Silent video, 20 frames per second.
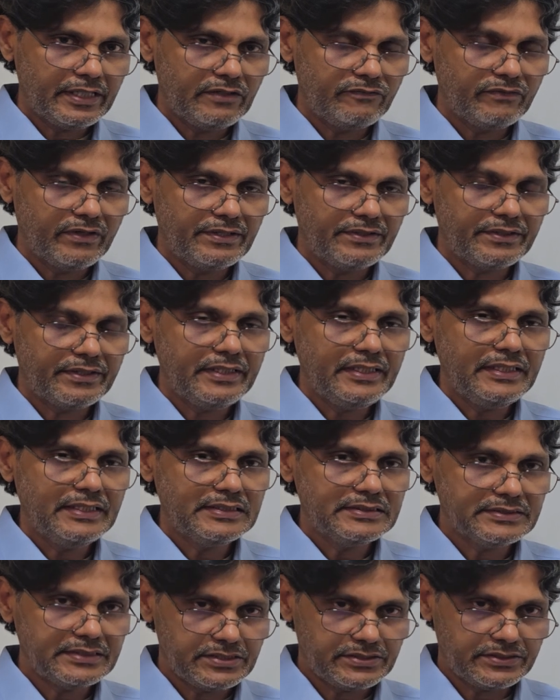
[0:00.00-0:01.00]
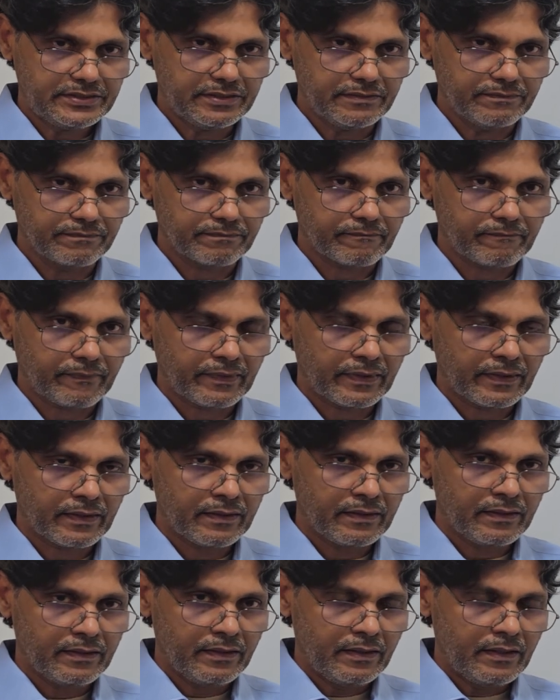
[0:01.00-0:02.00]
inventory system.
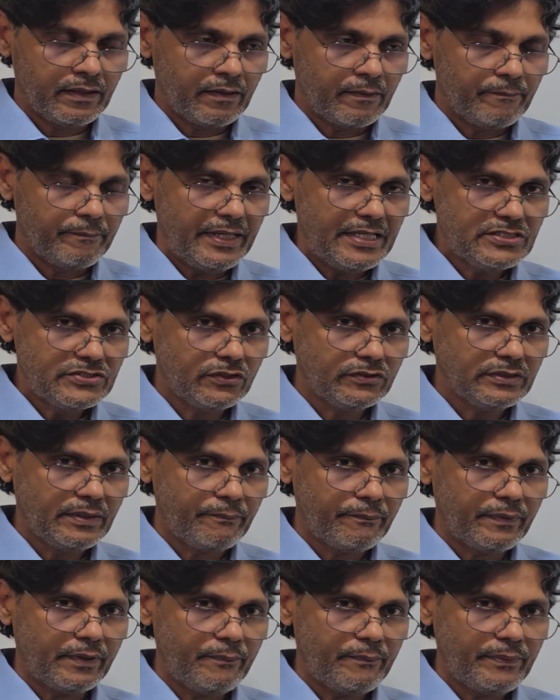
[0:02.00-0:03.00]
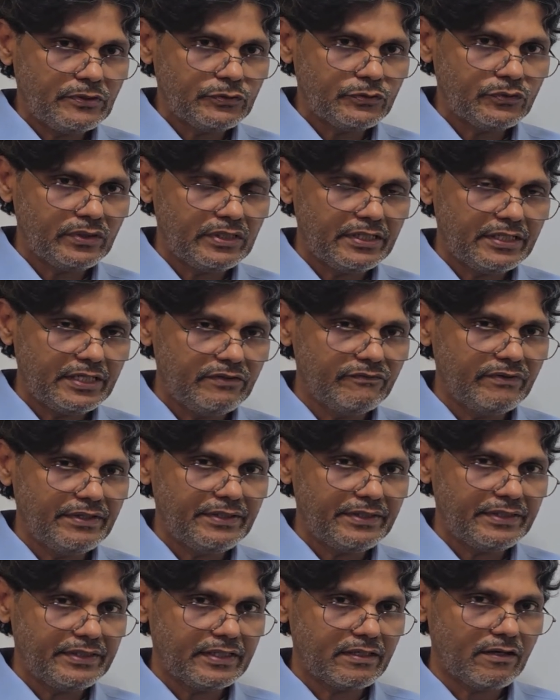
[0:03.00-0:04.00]
Based on the perpetual
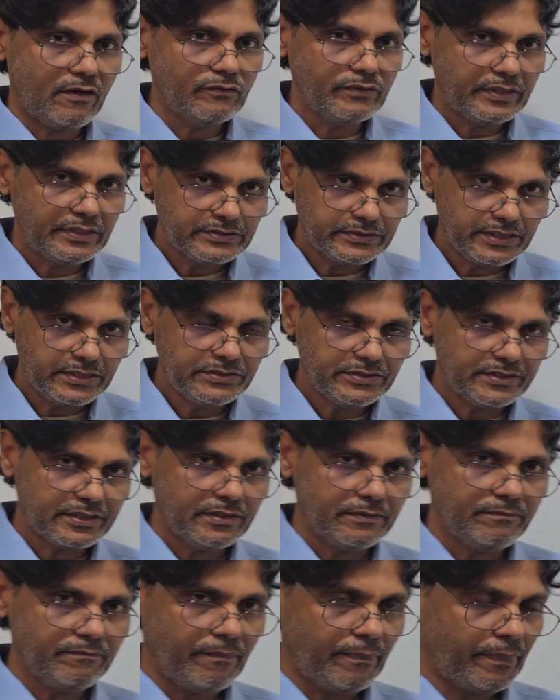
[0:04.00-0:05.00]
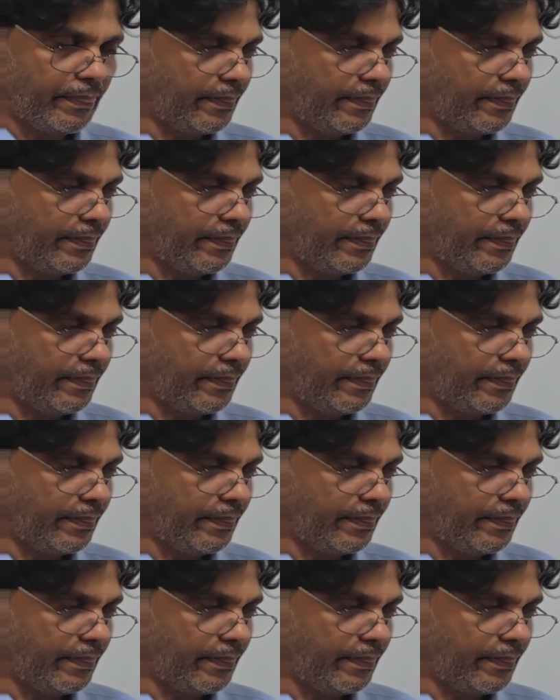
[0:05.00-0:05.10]
inventory accounting system,